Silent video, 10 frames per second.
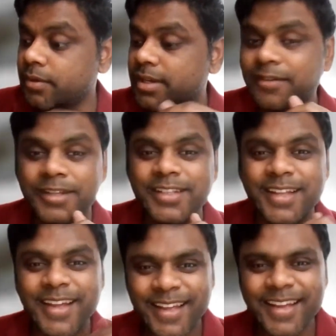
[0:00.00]
working with
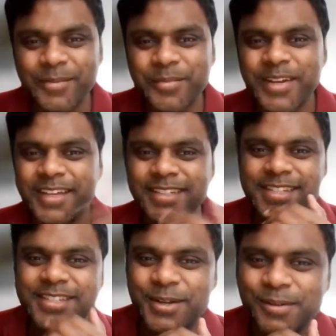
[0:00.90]
company,
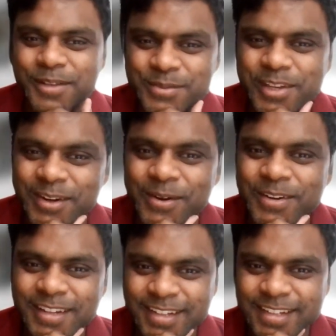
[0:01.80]
it's always we
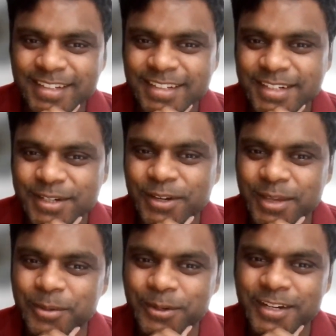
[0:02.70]
cannot
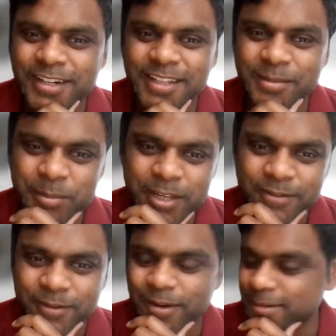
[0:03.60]
talk about it in the public